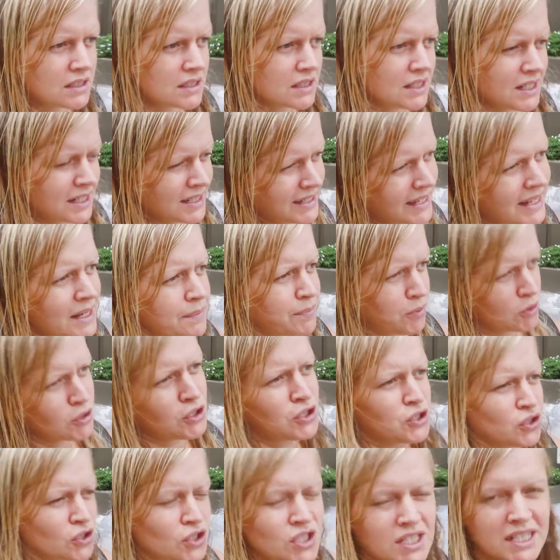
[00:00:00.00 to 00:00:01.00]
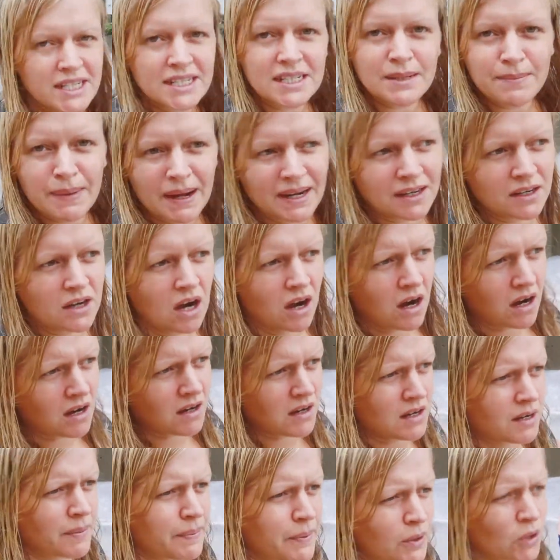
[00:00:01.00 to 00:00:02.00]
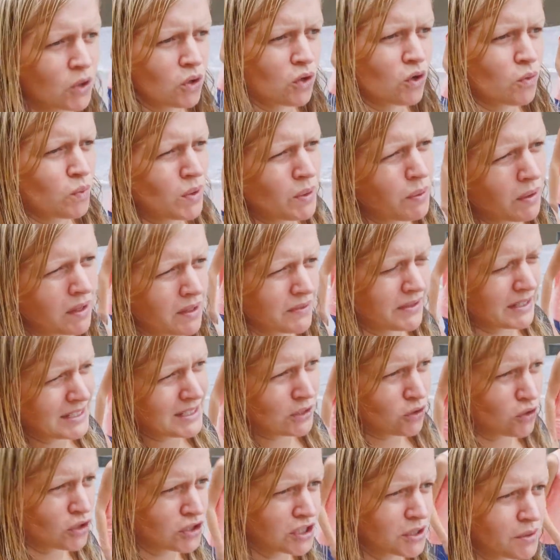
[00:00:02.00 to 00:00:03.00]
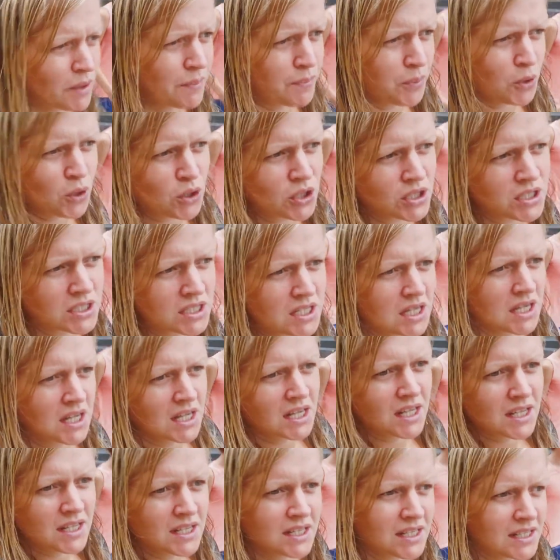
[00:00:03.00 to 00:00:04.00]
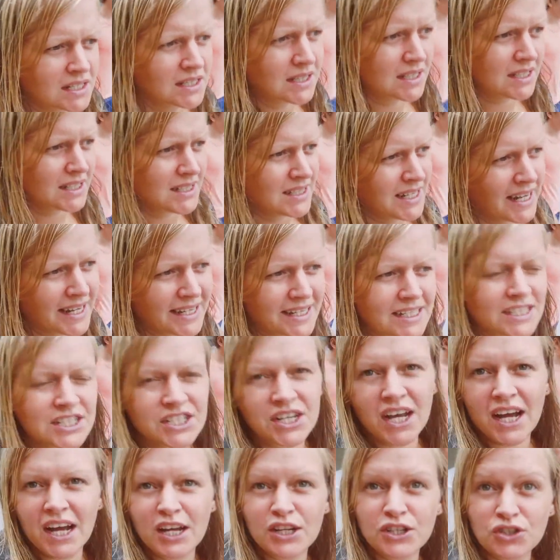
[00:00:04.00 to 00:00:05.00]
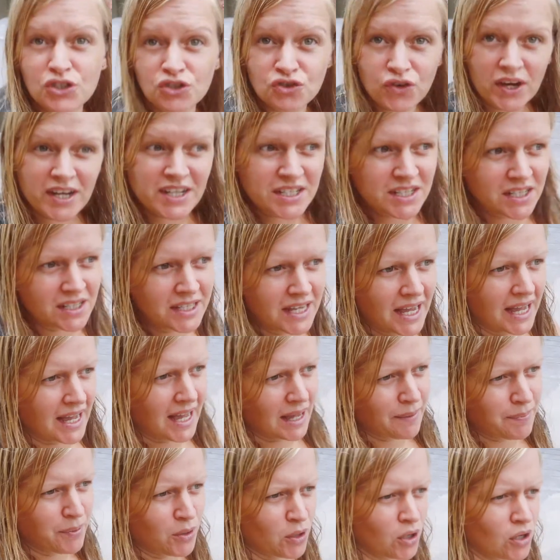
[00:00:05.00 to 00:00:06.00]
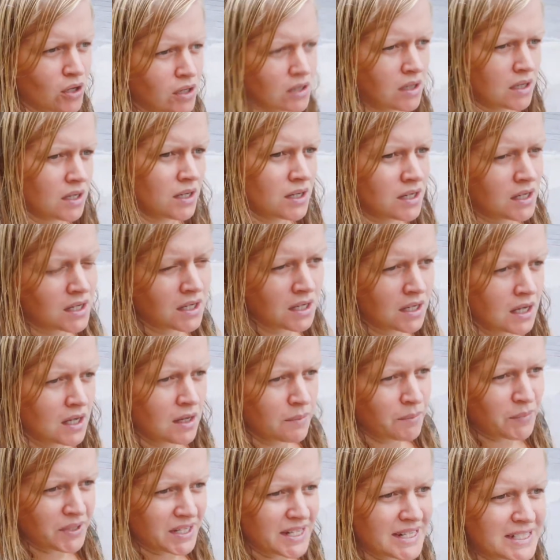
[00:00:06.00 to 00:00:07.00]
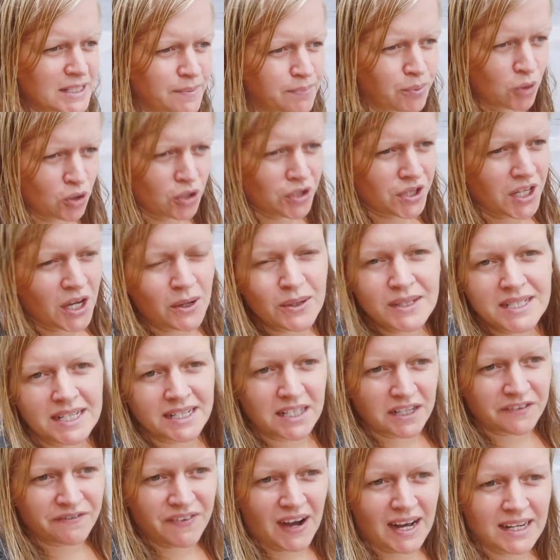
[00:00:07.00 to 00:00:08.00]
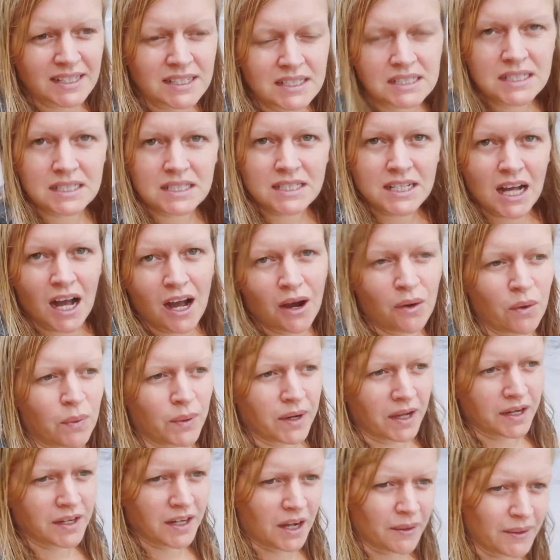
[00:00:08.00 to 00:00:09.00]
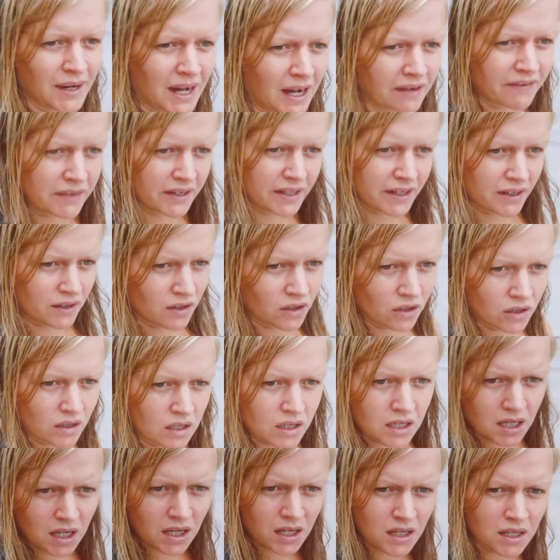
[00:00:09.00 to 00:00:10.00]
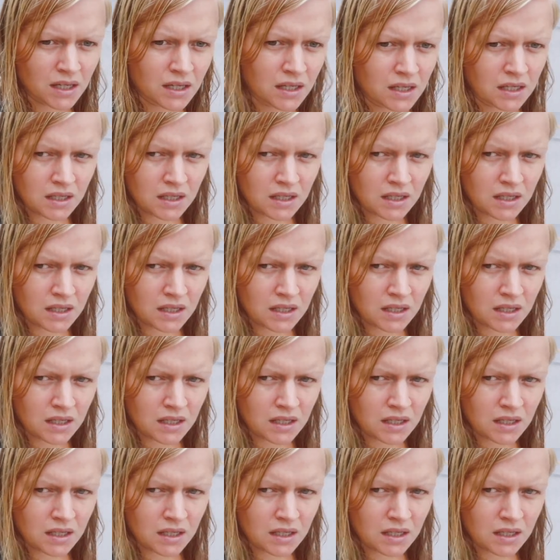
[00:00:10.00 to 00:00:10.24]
you can get a bus just into Bangkok, but there's also a bus that takes you straight to the airport. We need to book those in advance, so we're going to go and have a little look.